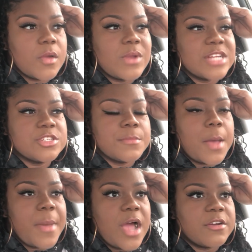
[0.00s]
When I drink
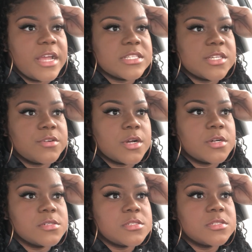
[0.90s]
my Powerade
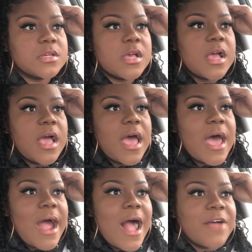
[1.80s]
Zeros,
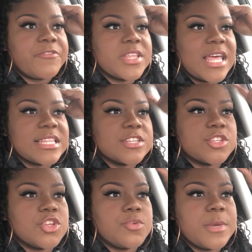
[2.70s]
I feel like
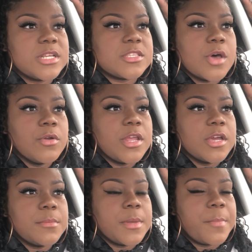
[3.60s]
there's a little bit of
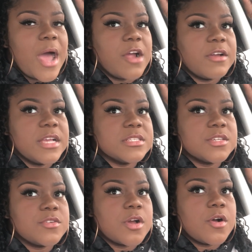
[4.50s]
sodium in Powerade
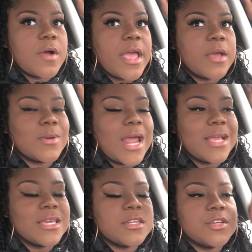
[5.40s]
Zero, and when
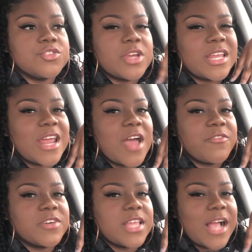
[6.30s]
I get done drinking it,
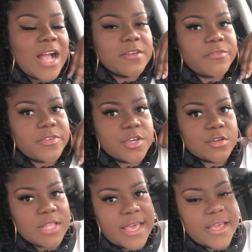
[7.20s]
I feel like I could
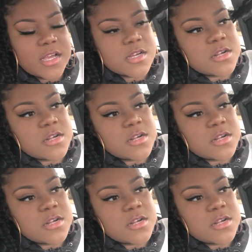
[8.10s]
feel like,